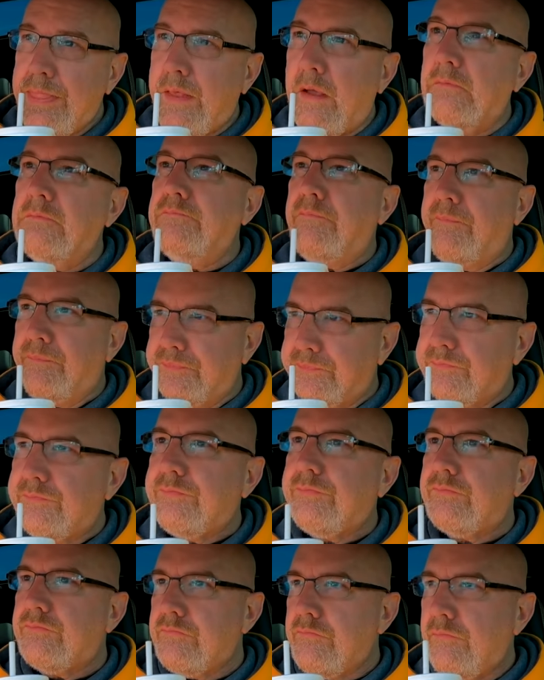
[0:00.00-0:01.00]

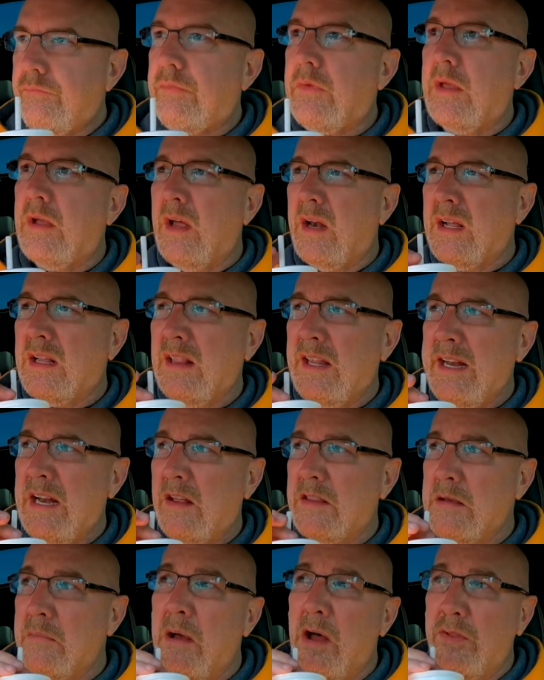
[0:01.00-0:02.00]
I gotta clean
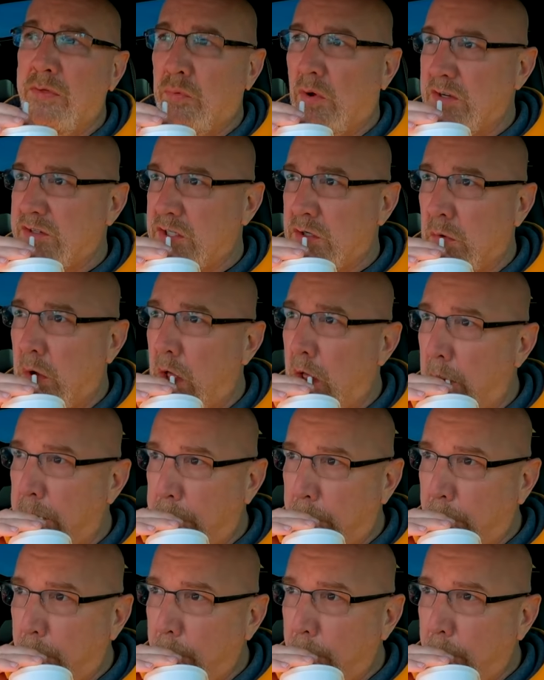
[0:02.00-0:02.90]
out the mouth once in a while.